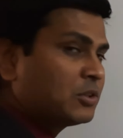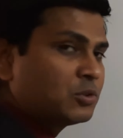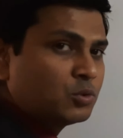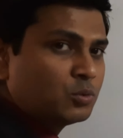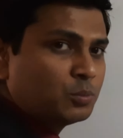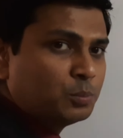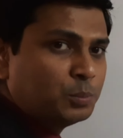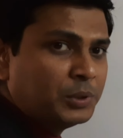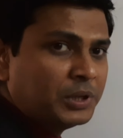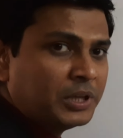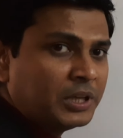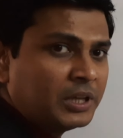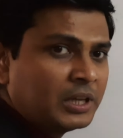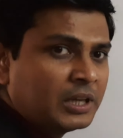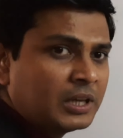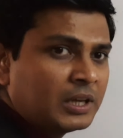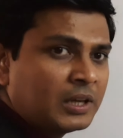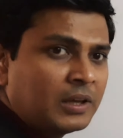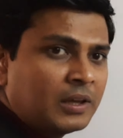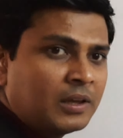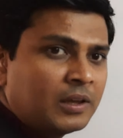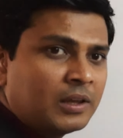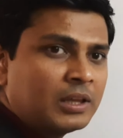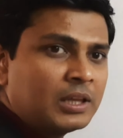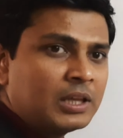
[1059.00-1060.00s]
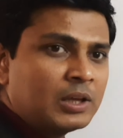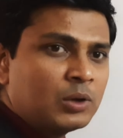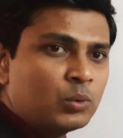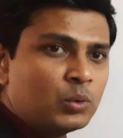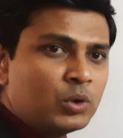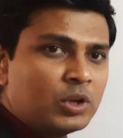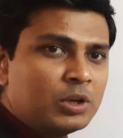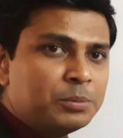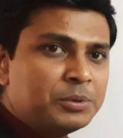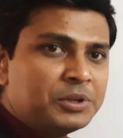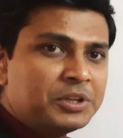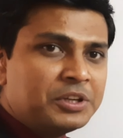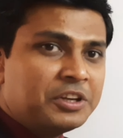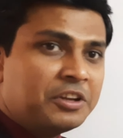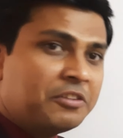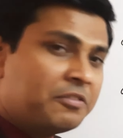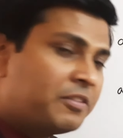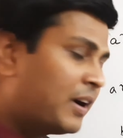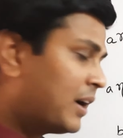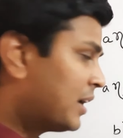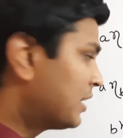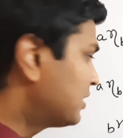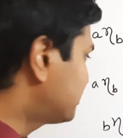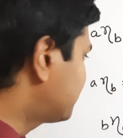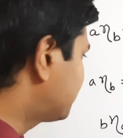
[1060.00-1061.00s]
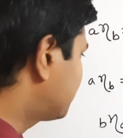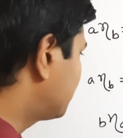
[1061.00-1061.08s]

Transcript: to B will be reversed